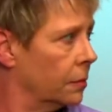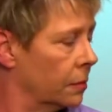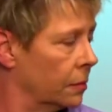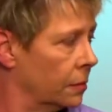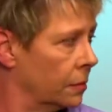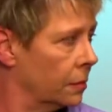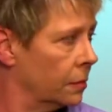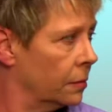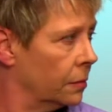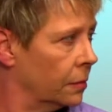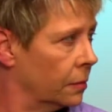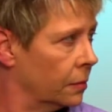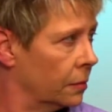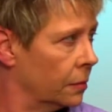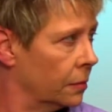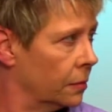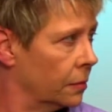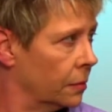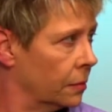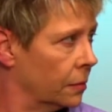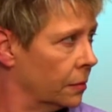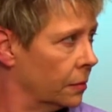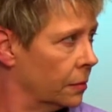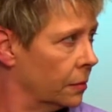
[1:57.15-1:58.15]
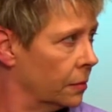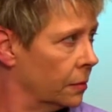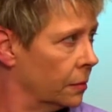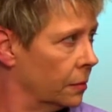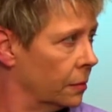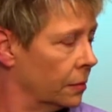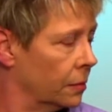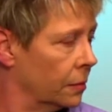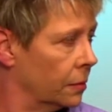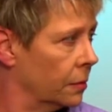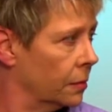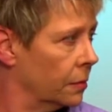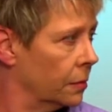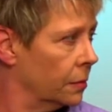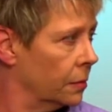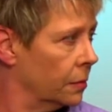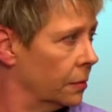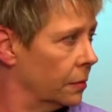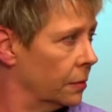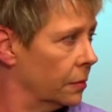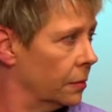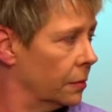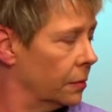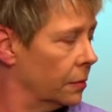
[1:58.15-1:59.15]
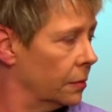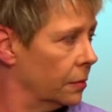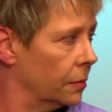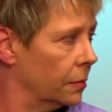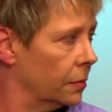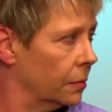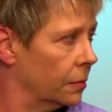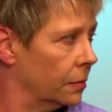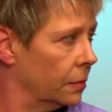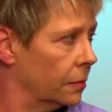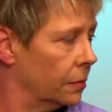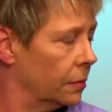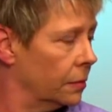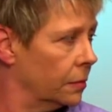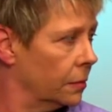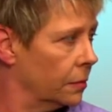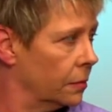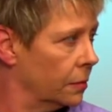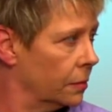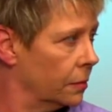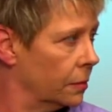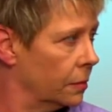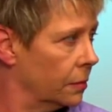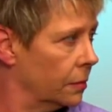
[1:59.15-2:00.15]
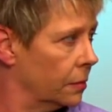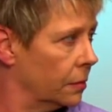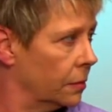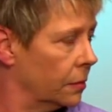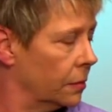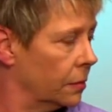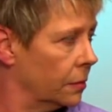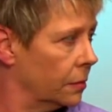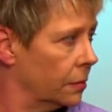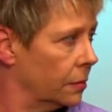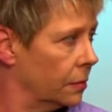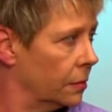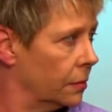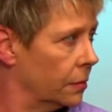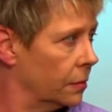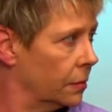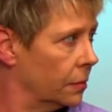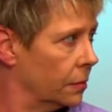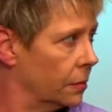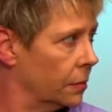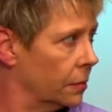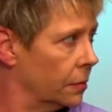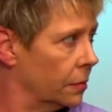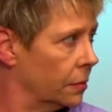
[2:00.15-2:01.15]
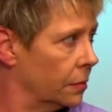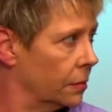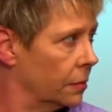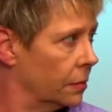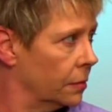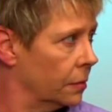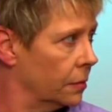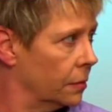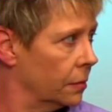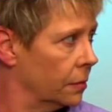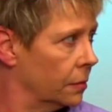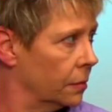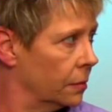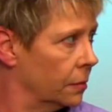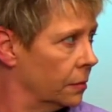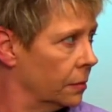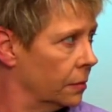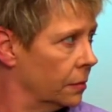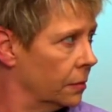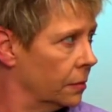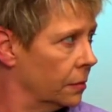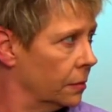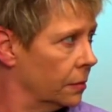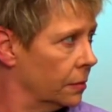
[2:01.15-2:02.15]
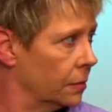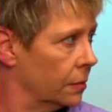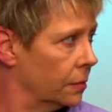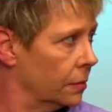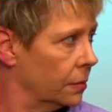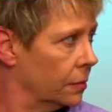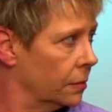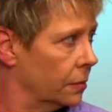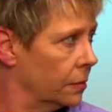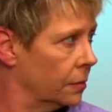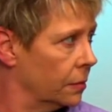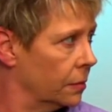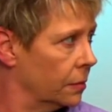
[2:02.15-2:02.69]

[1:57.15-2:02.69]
No words are spoken by the person on screen.